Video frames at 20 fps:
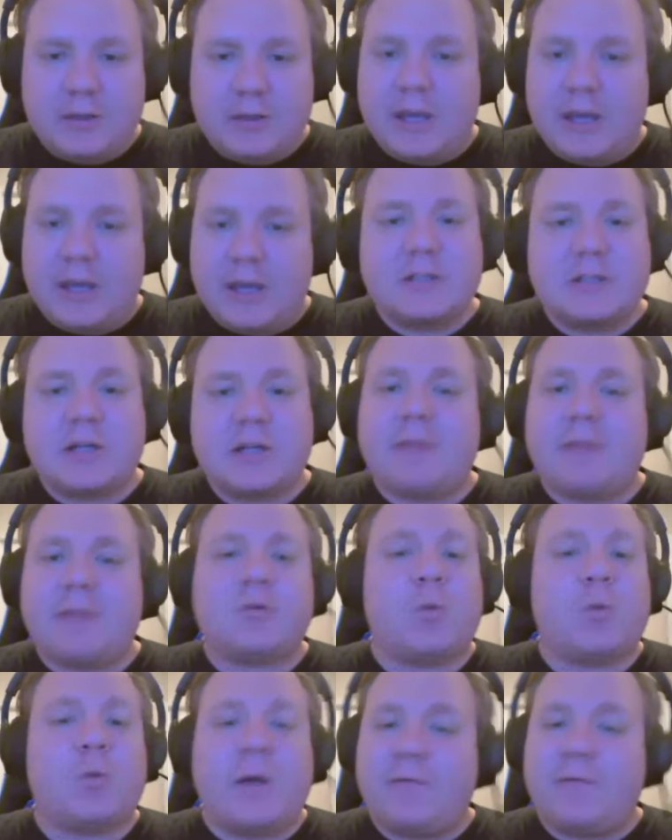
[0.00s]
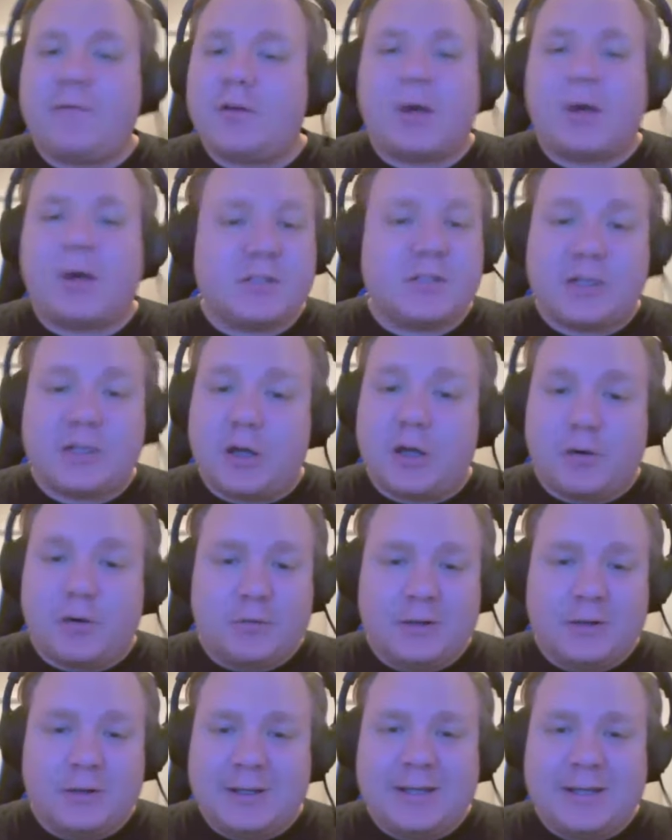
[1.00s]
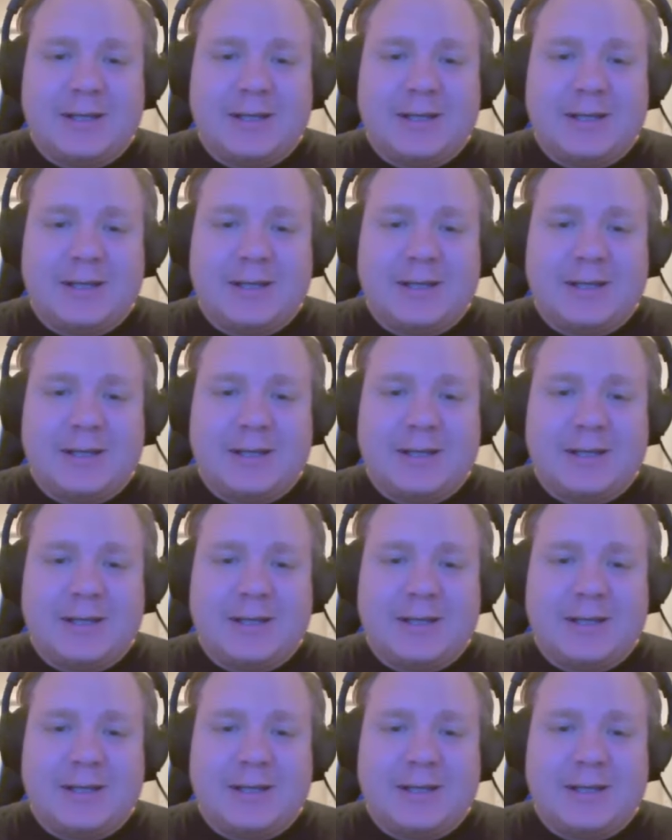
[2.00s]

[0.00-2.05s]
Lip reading: KD's gonna have to wait for Giannis to go,